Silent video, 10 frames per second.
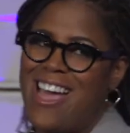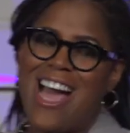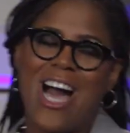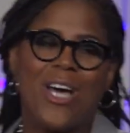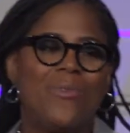
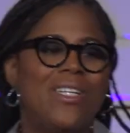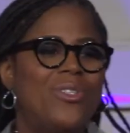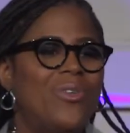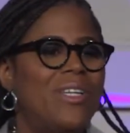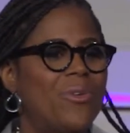How do we
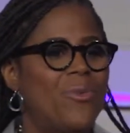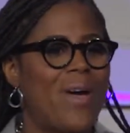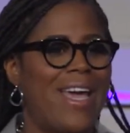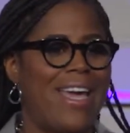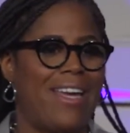do it in a
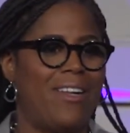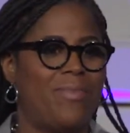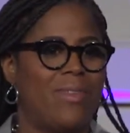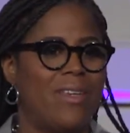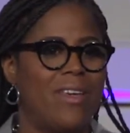way
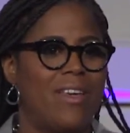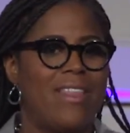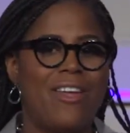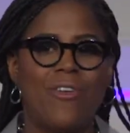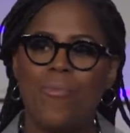
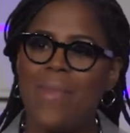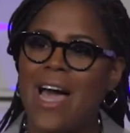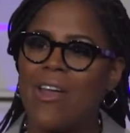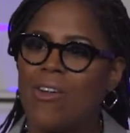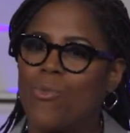that no
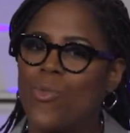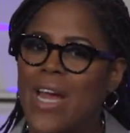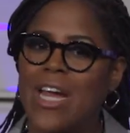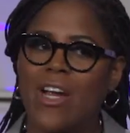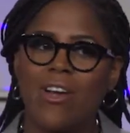matter
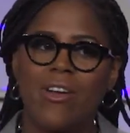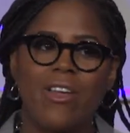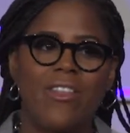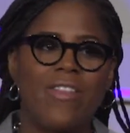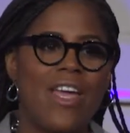where
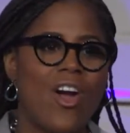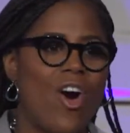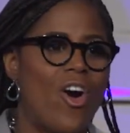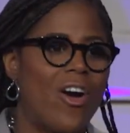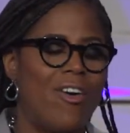they
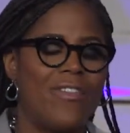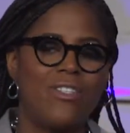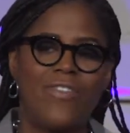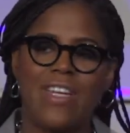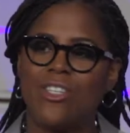are on
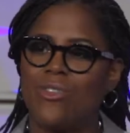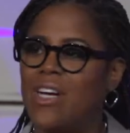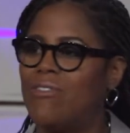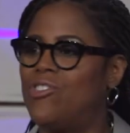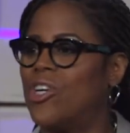this financial
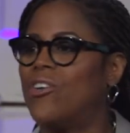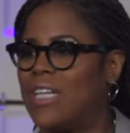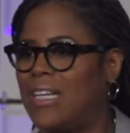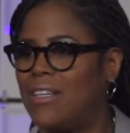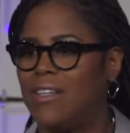health journey,